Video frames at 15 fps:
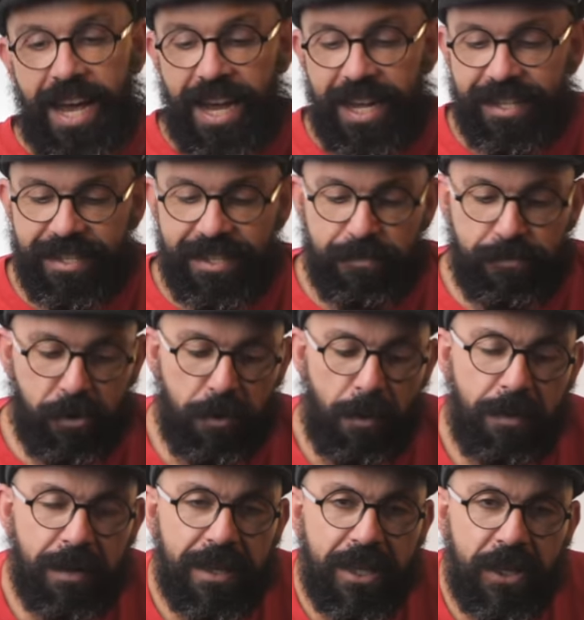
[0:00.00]
It's
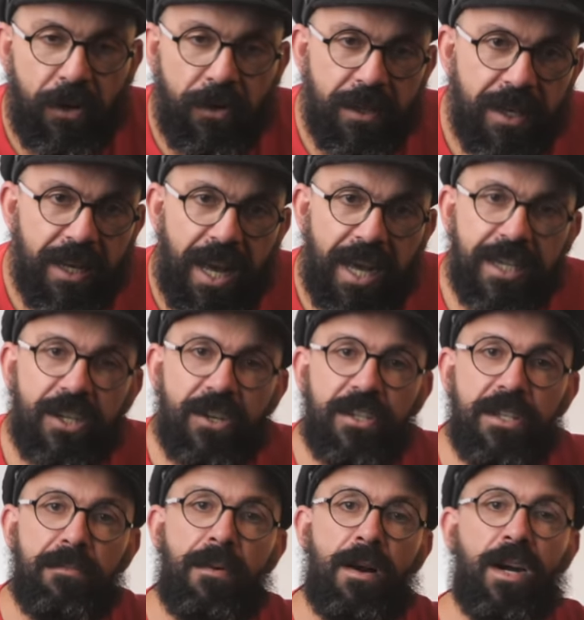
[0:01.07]
probably the only liner
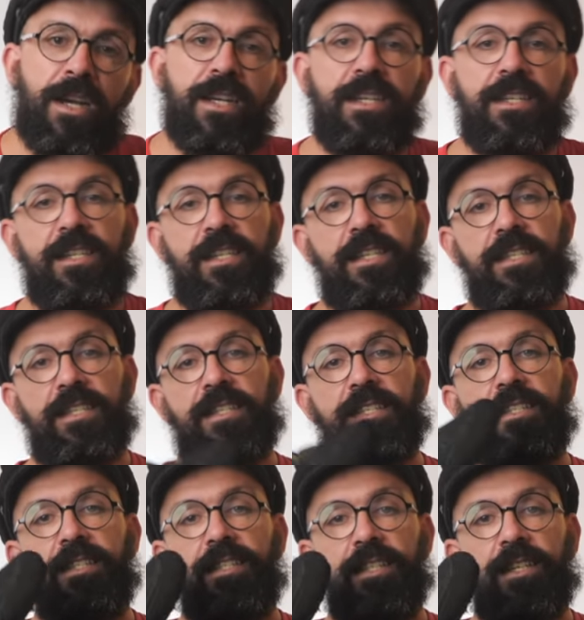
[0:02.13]
on the market
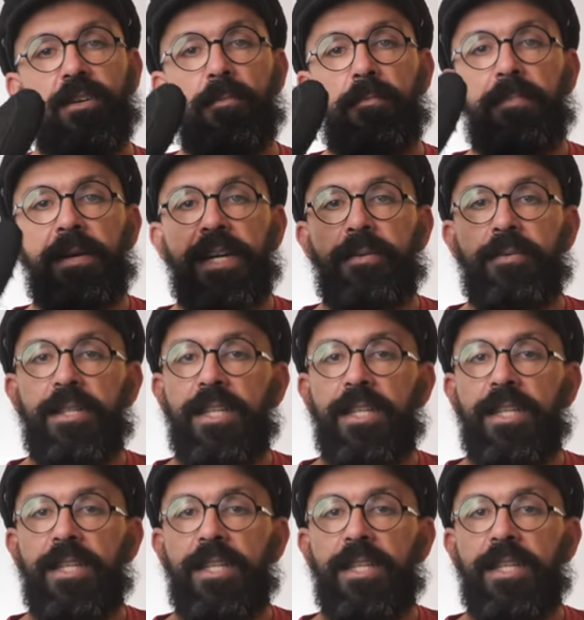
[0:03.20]
competing with